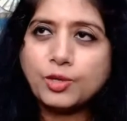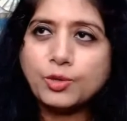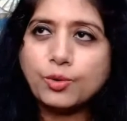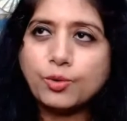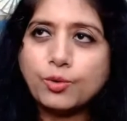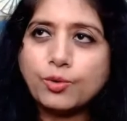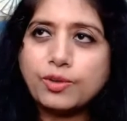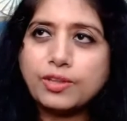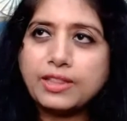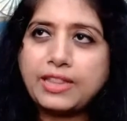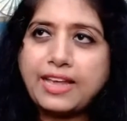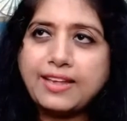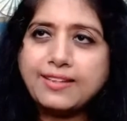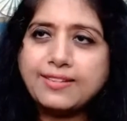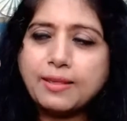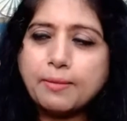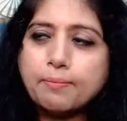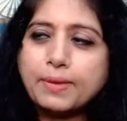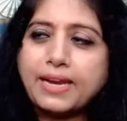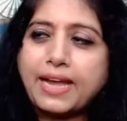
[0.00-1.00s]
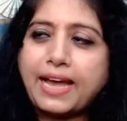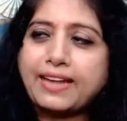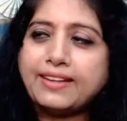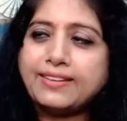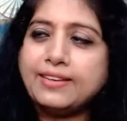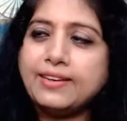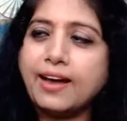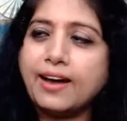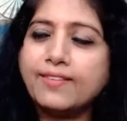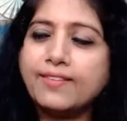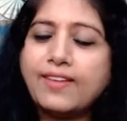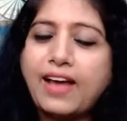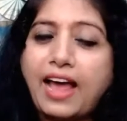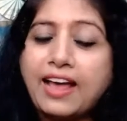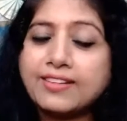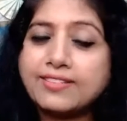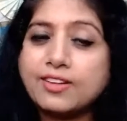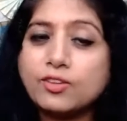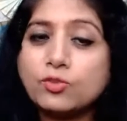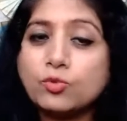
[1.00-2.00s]
you know, they symbolize
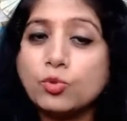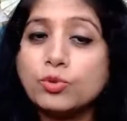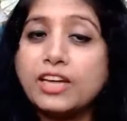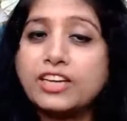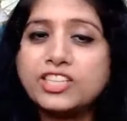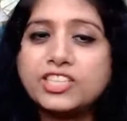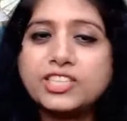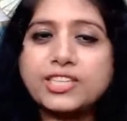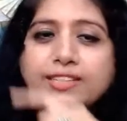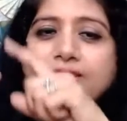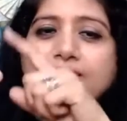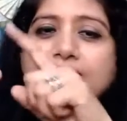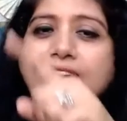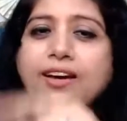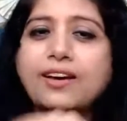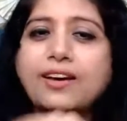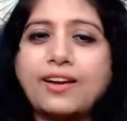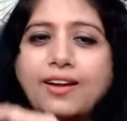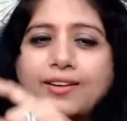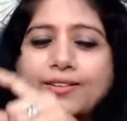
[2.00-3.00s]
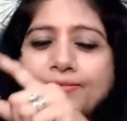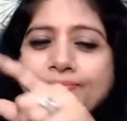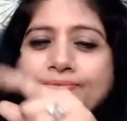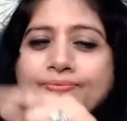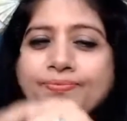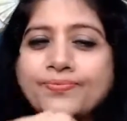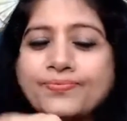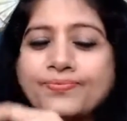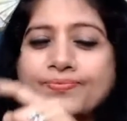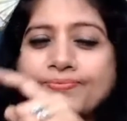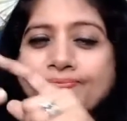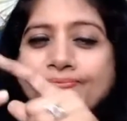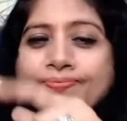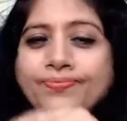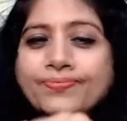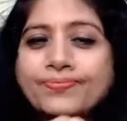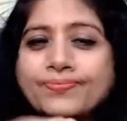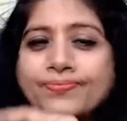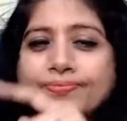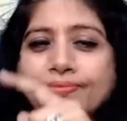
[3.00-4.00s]
love as a Sudarshan chakra,
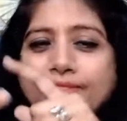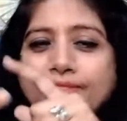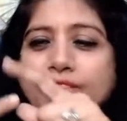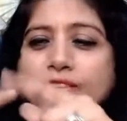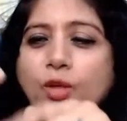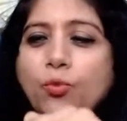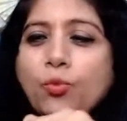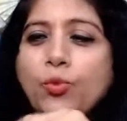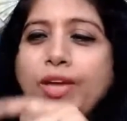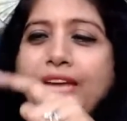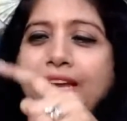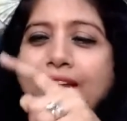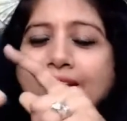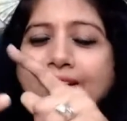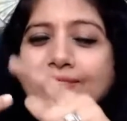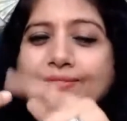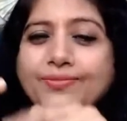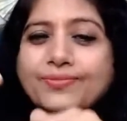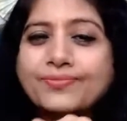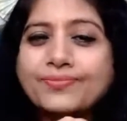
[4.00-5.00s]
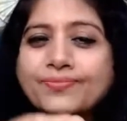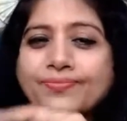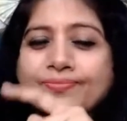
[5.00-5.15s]
the wheel.